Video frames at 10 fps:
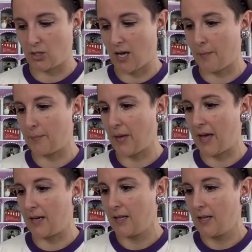Shop,
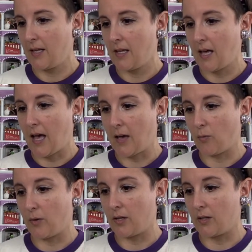but I
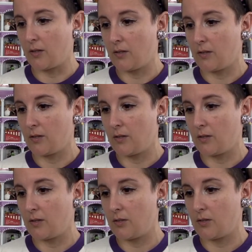will
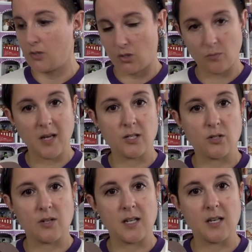do my
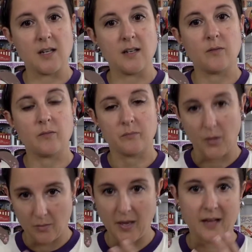duty,
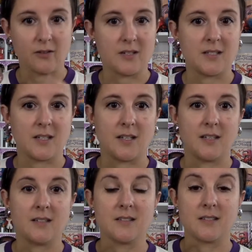put batteries in
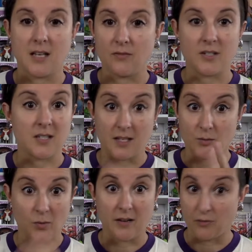it, see if it does
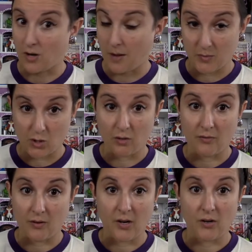whatever I'm sure
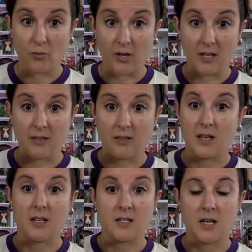very annoying
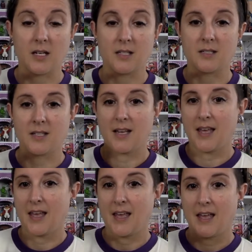thing it does,
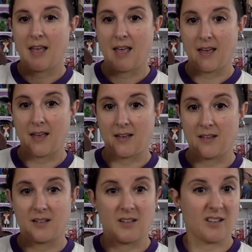
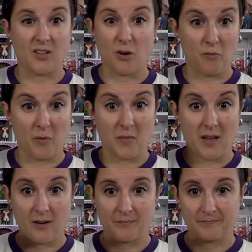and go from there.